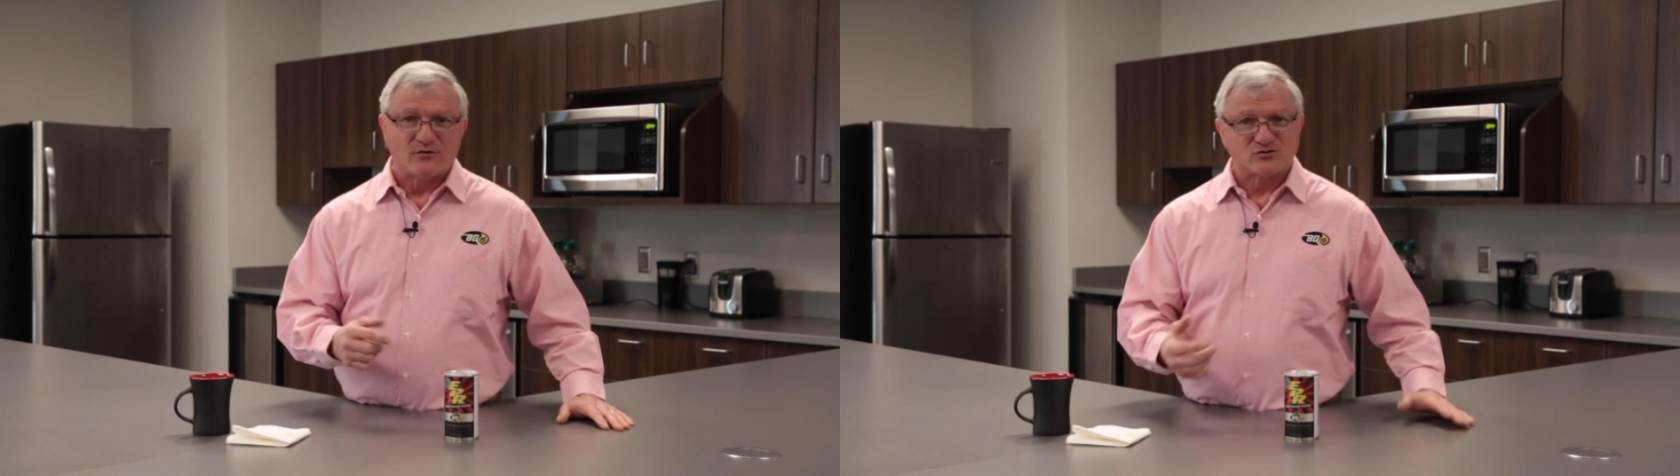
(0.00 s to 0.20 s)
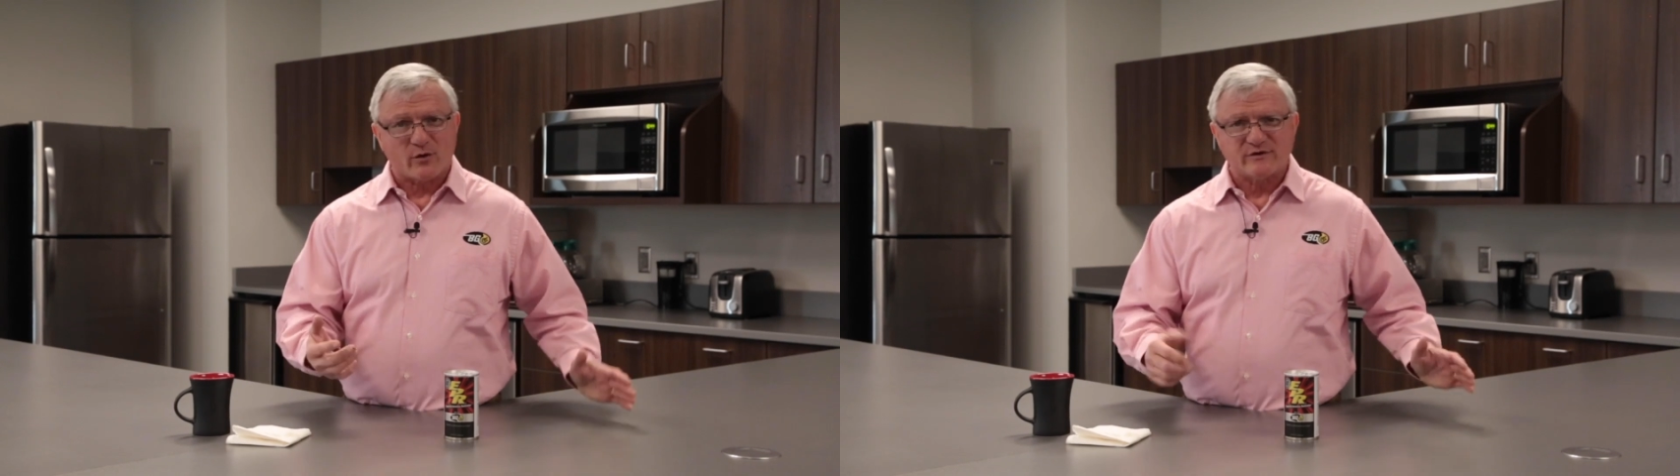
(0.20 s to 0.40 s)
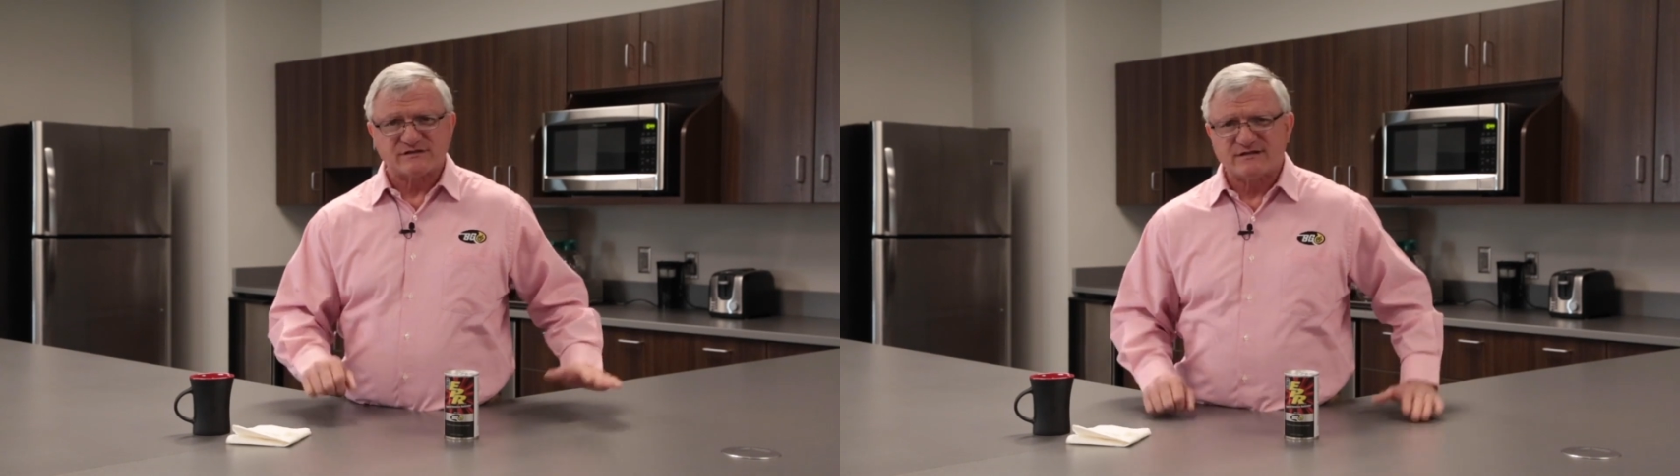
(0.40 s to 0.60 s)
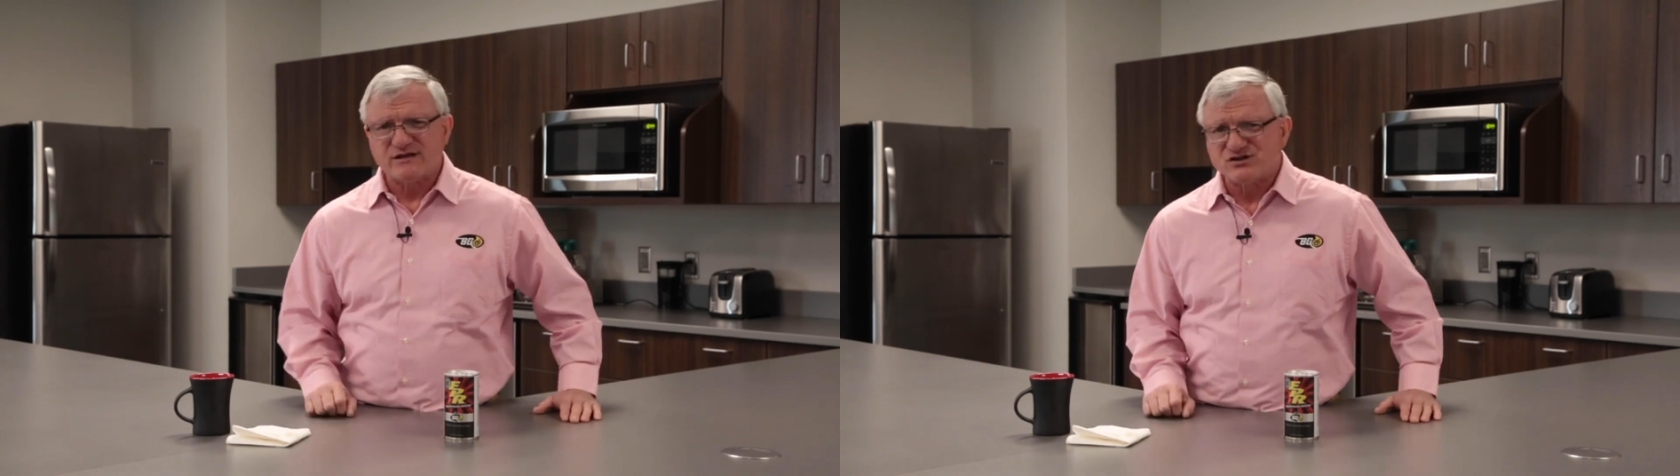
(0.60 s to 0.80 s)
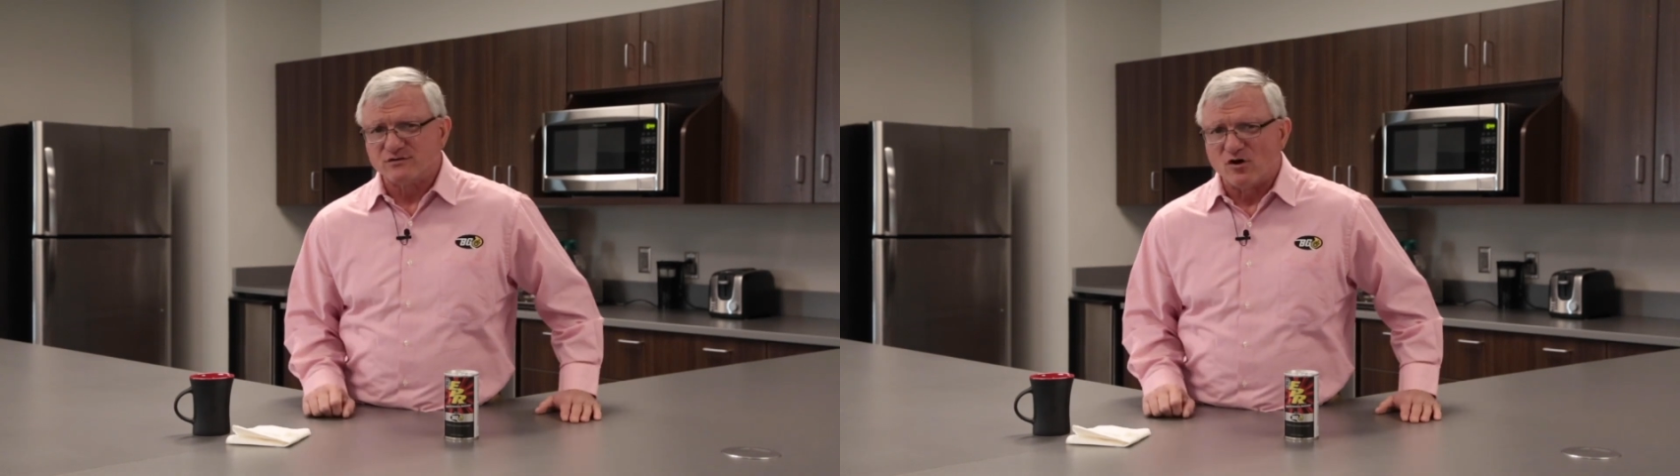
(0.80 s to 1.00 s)
there's always a
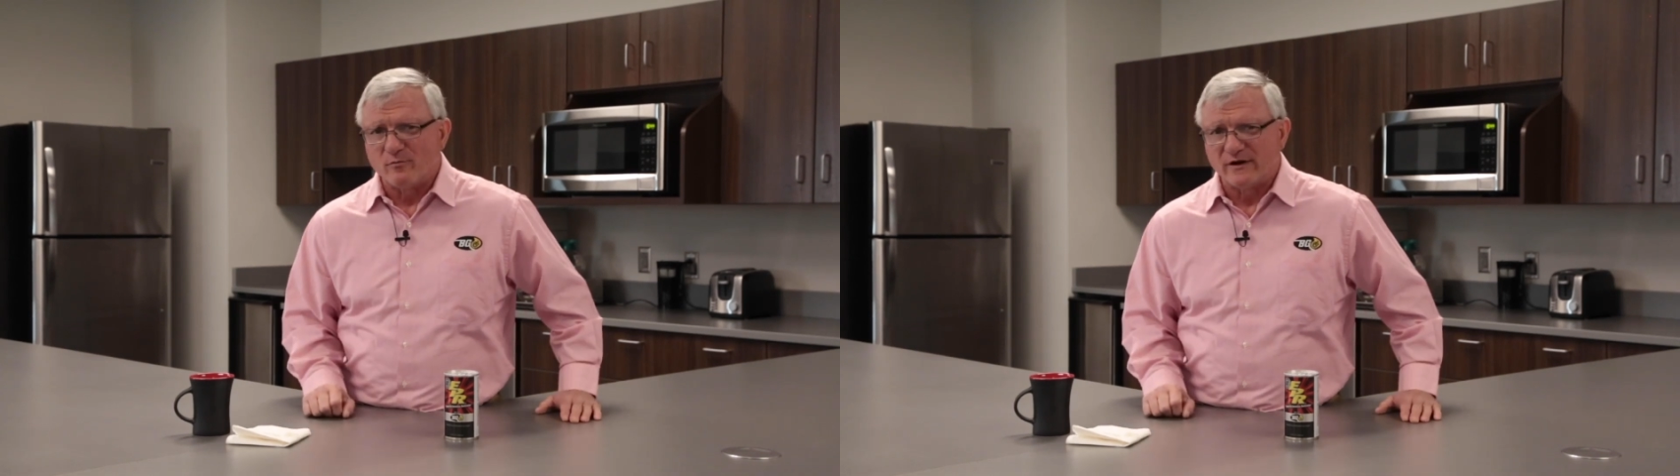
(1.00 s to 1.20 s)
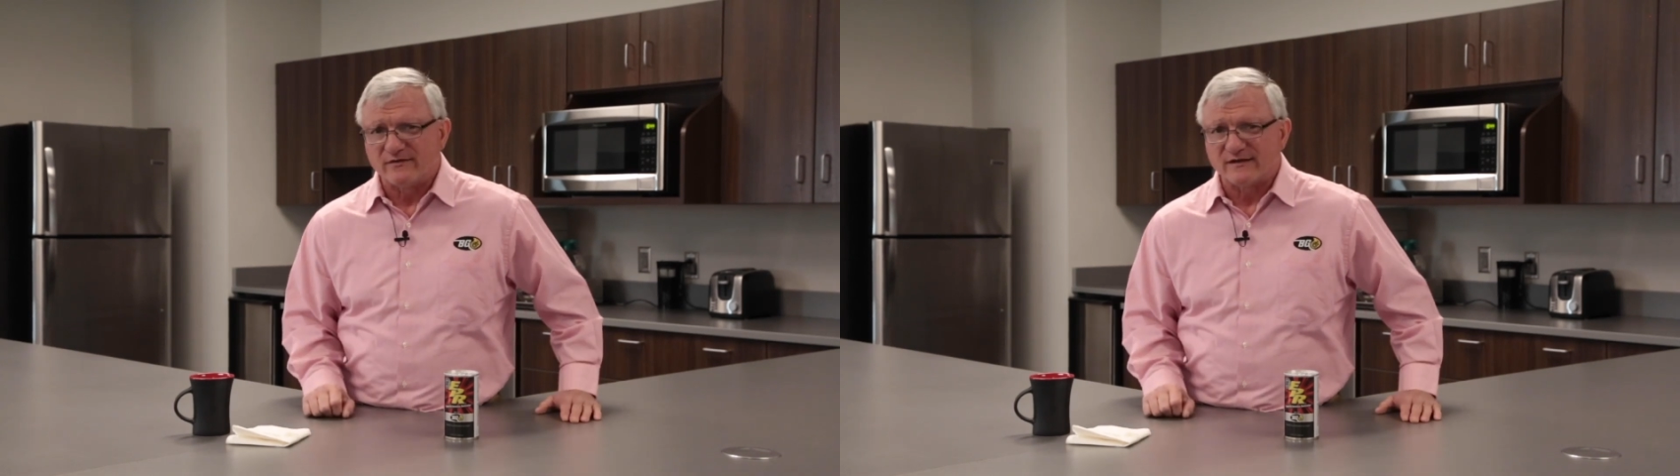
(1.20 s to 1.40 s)
teaching moment in